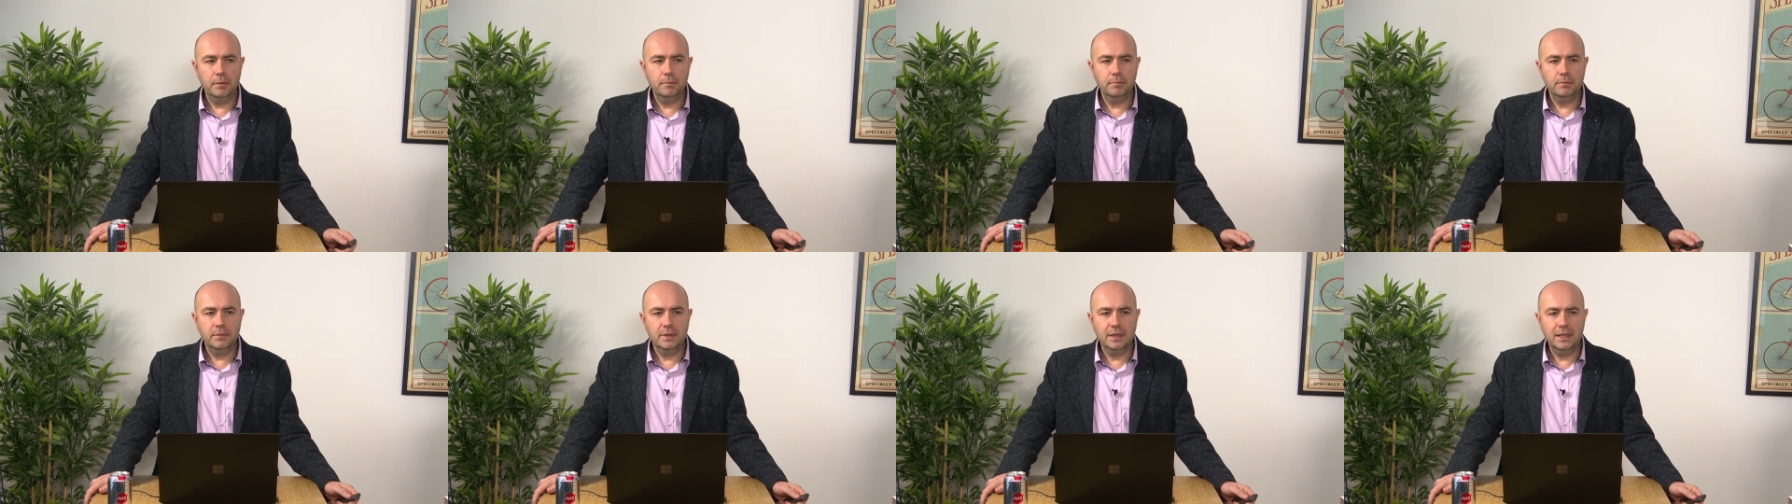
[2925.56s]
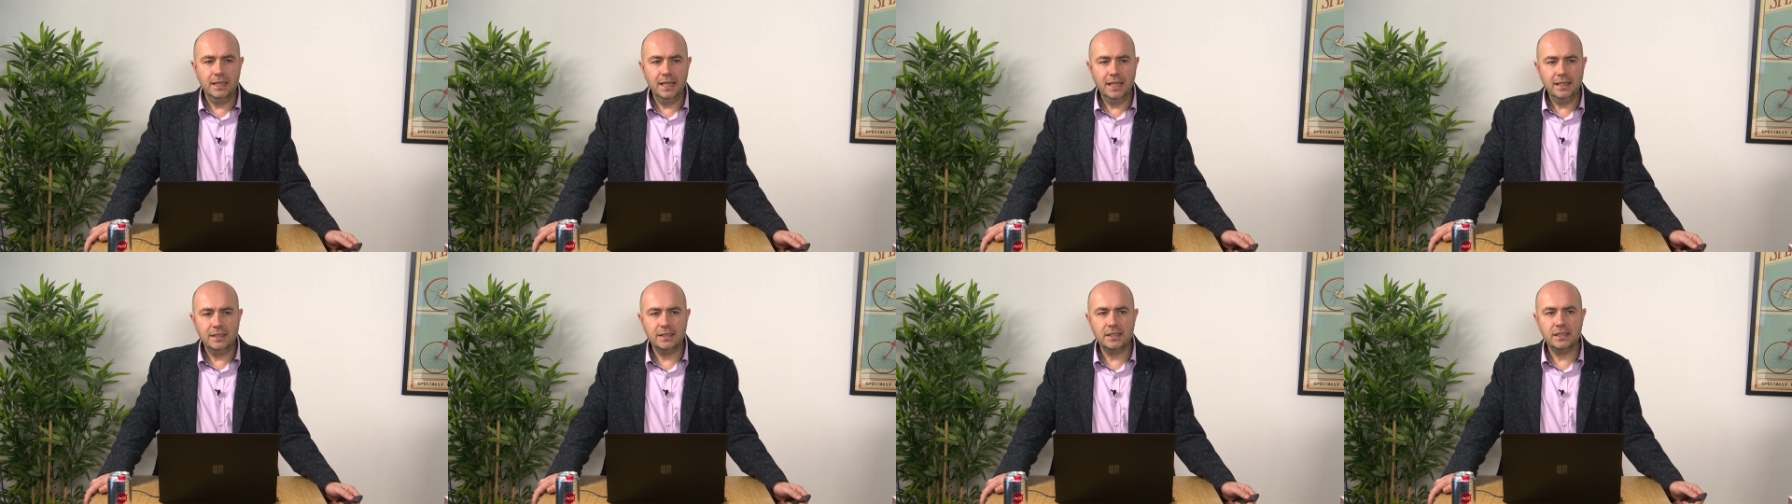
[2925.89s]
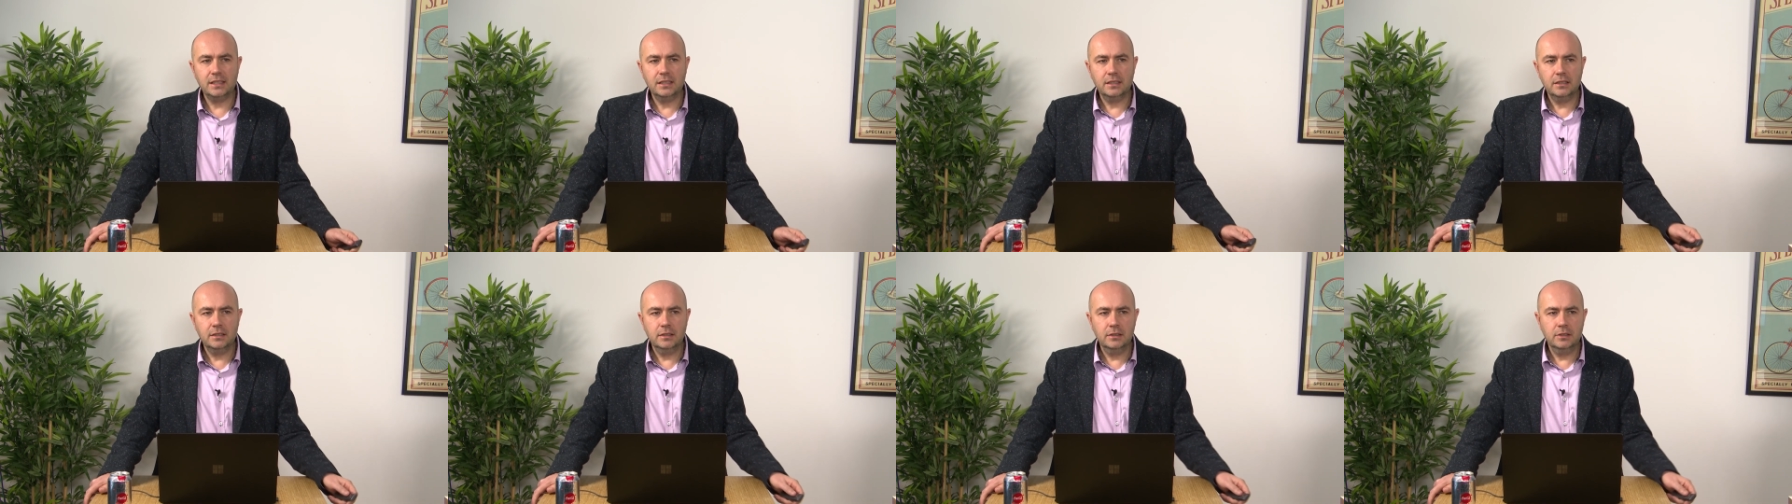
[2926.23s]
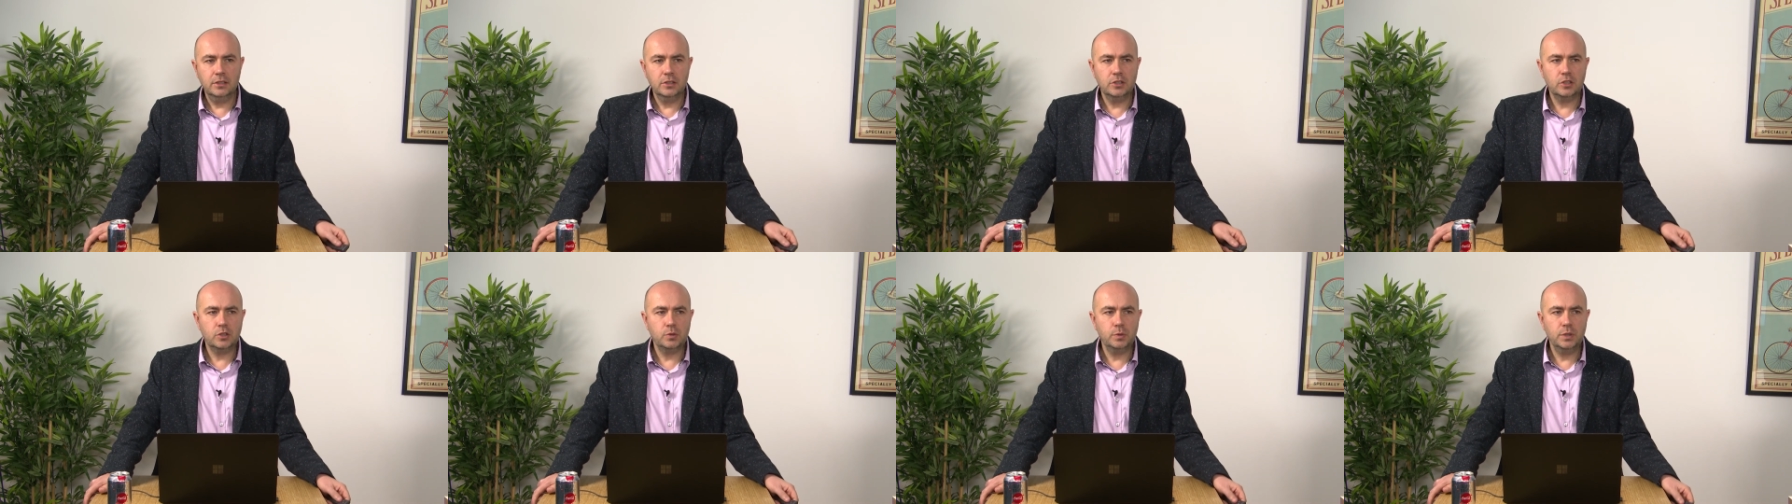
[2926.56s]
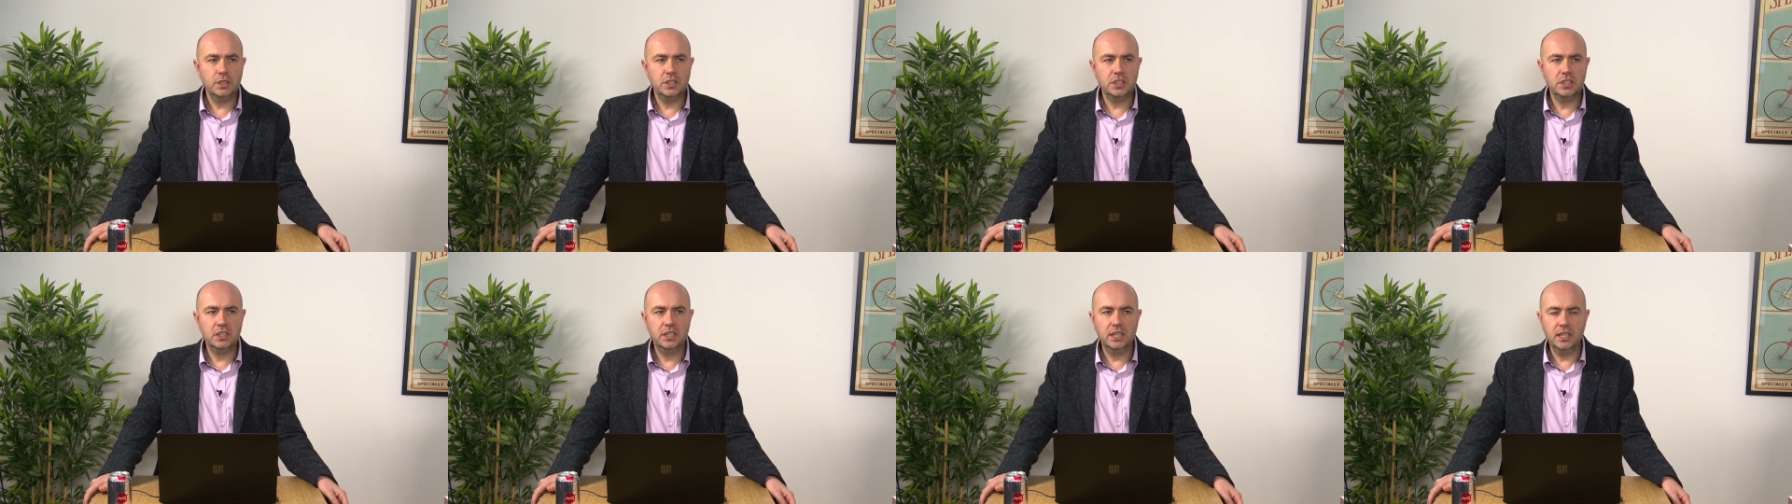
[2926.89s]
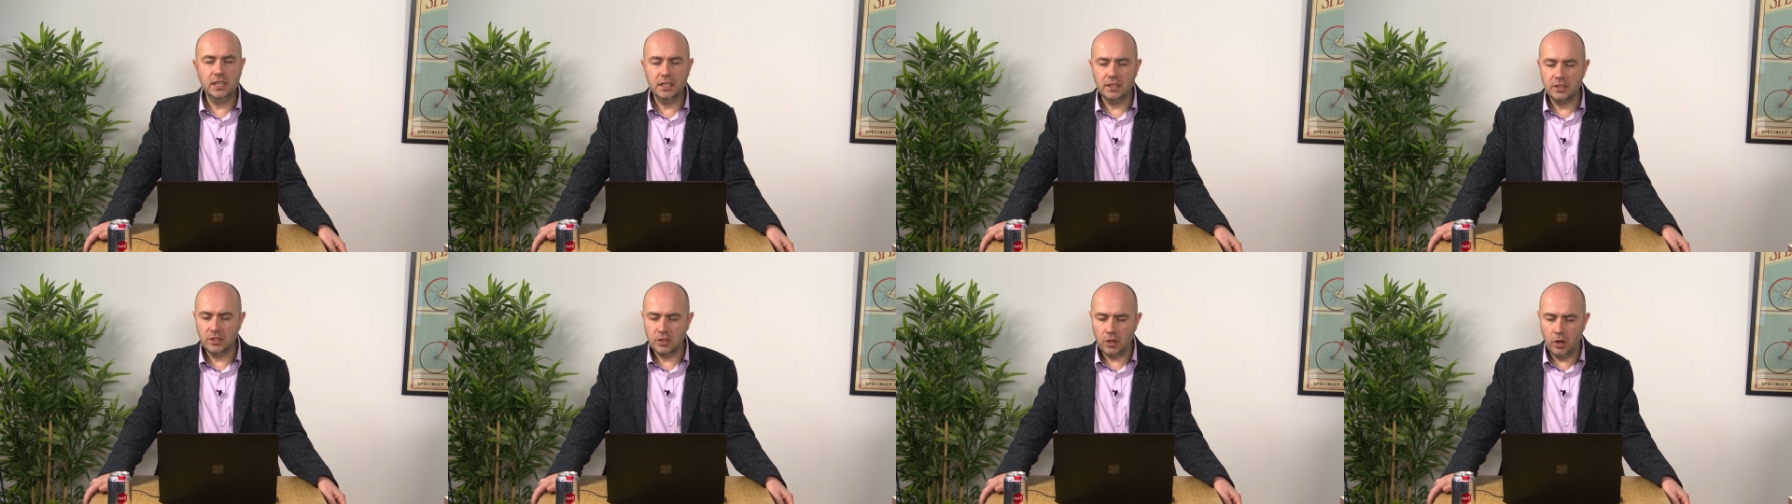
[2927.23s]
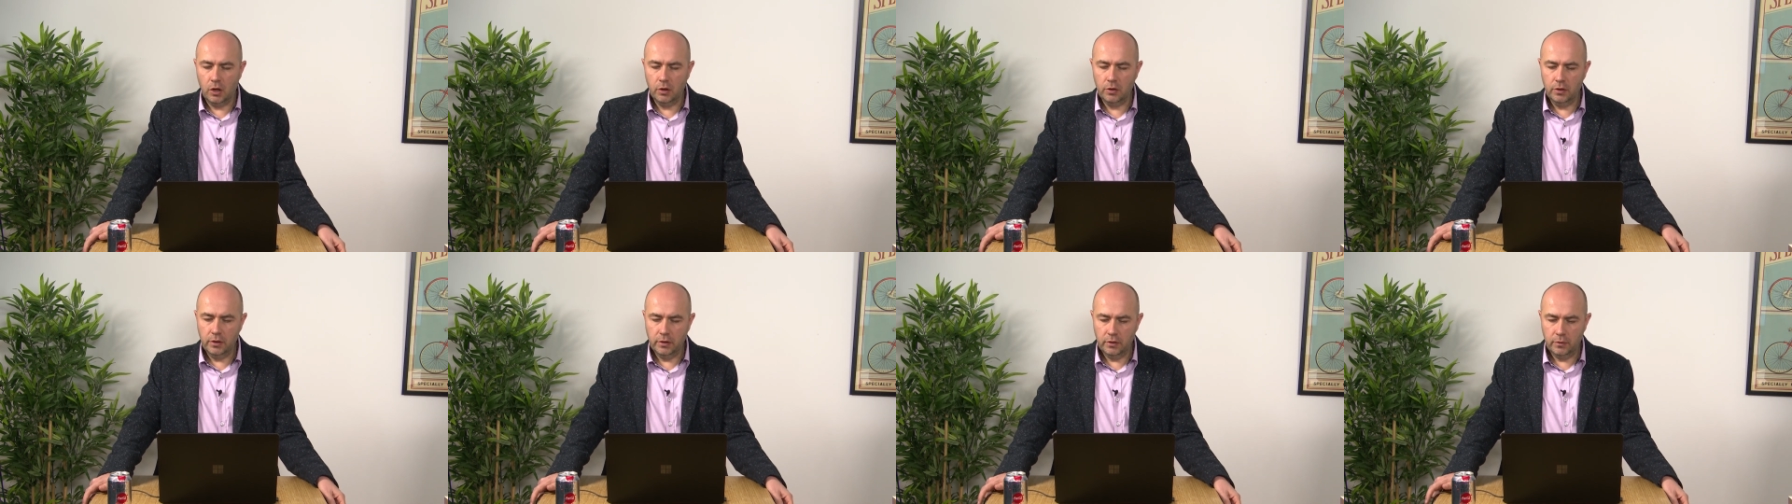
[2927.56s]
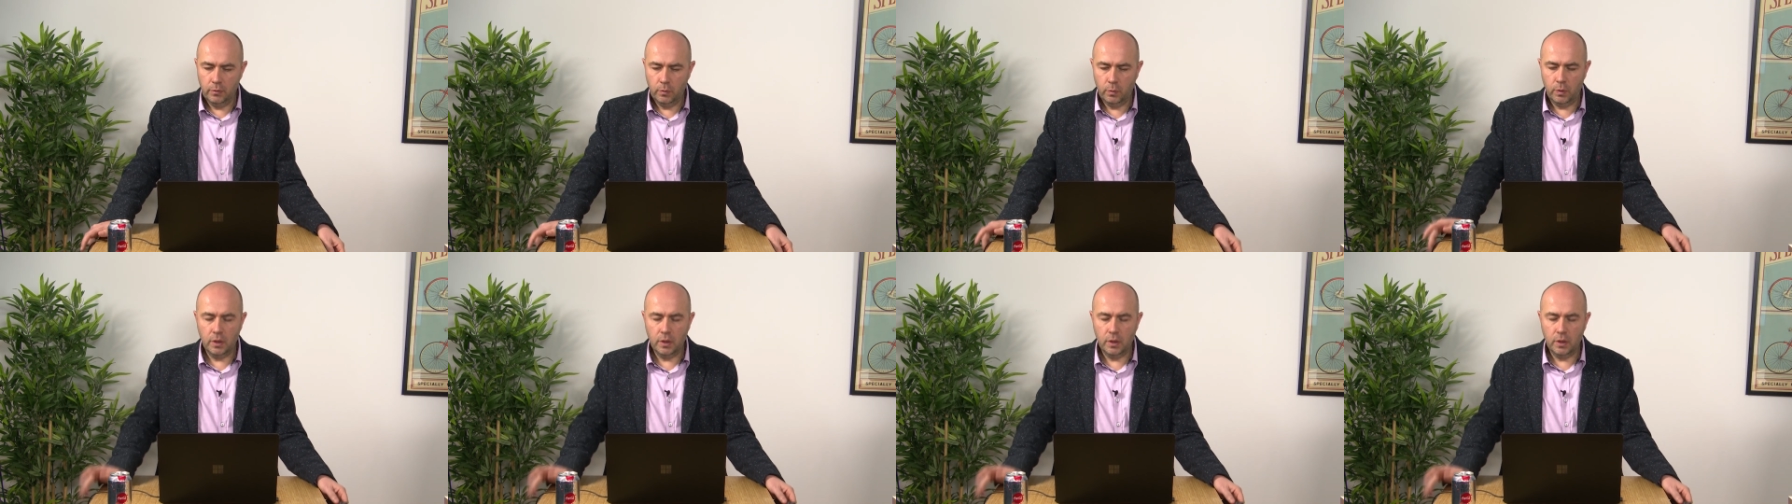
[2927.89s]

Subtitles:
Let's just switch gears on